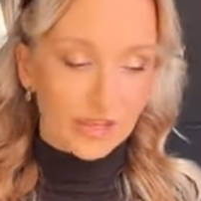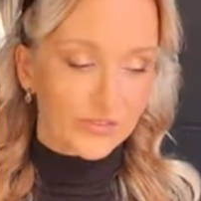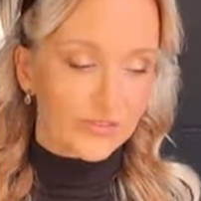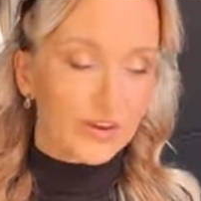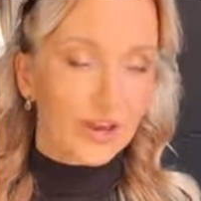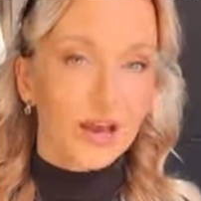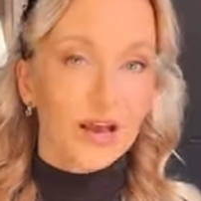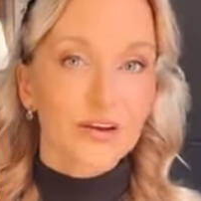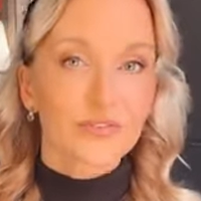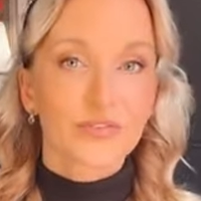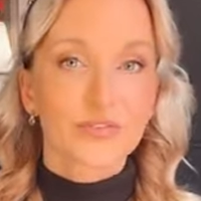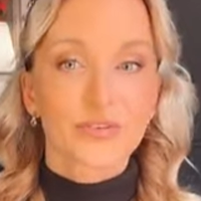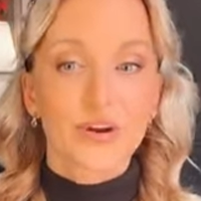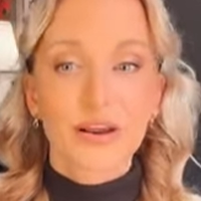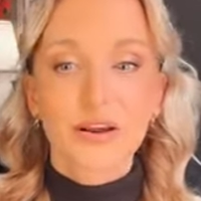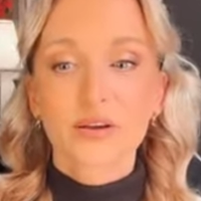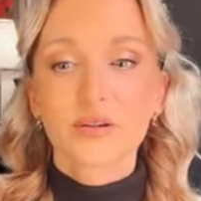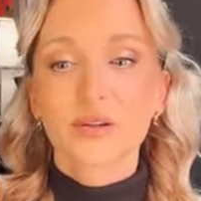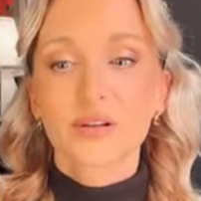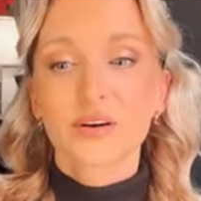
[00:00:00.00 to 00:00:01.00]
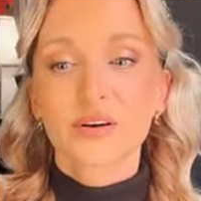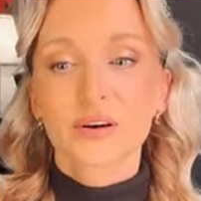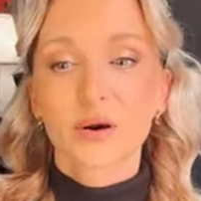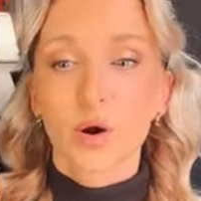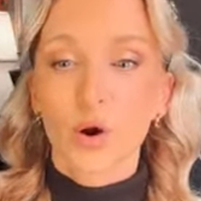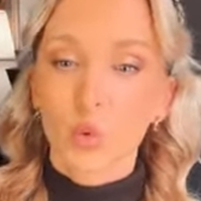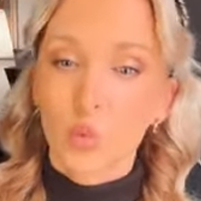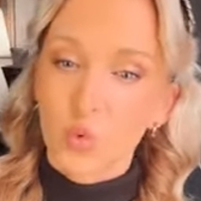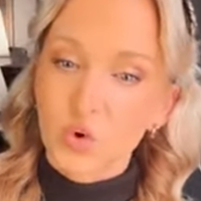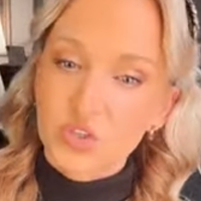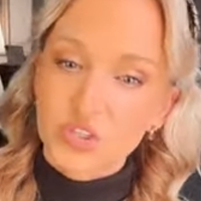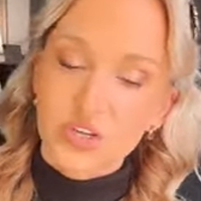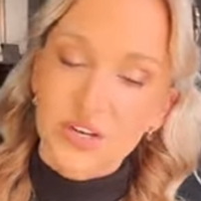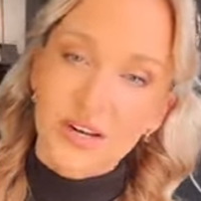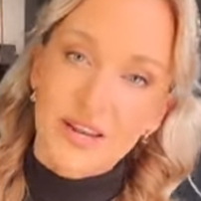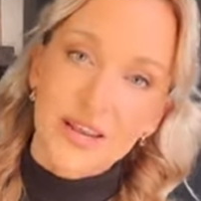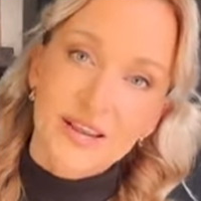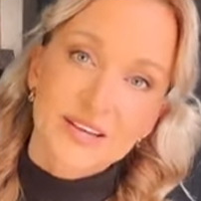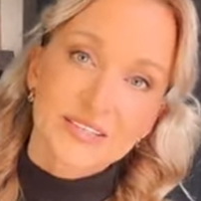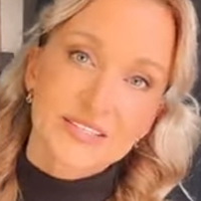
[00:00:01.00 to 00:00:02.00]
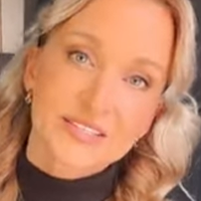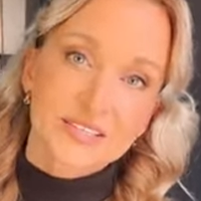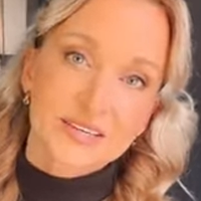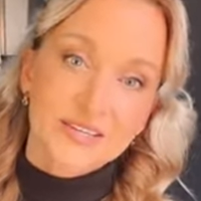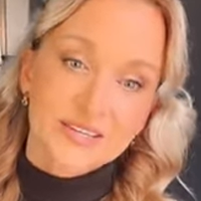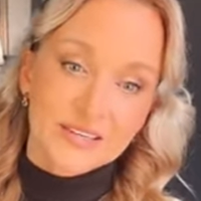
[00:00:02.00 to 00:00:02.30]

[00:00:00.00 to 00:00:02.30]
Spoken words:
if you have regular water leaks,